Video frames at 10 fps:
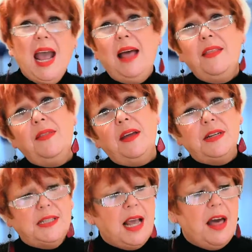And then there
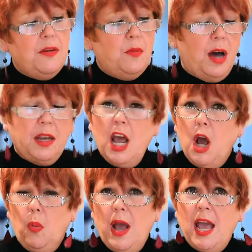is the other one
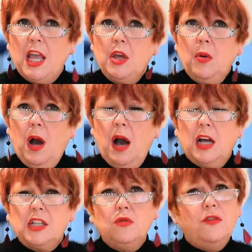where you are
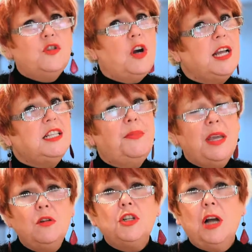sort of trying to be
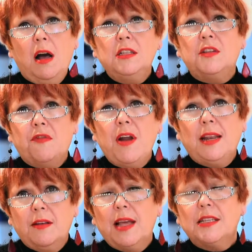your child's
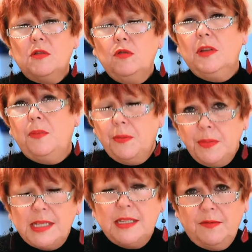friend. That's called the
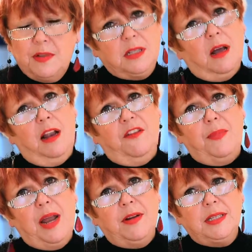permissive style of
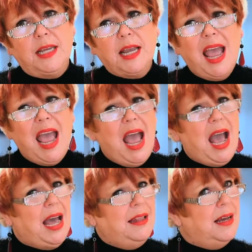parenting.
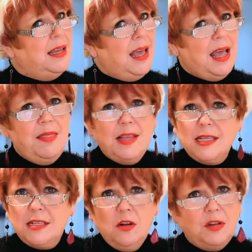And again, this
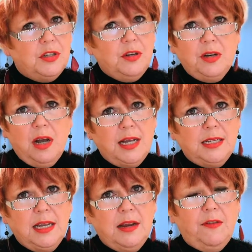is not a good
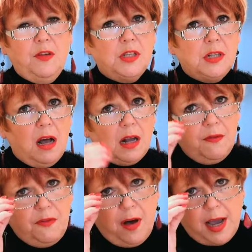idea if you start
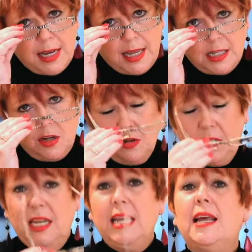confiding in your
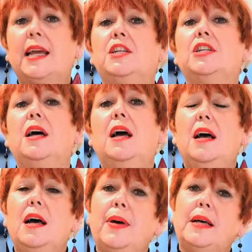teenager
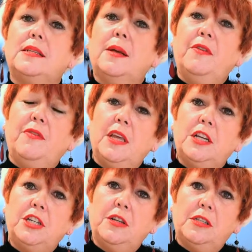about some of the
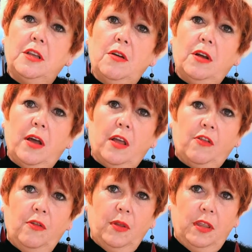issues that you're going
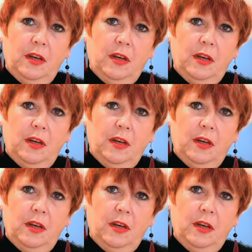through with the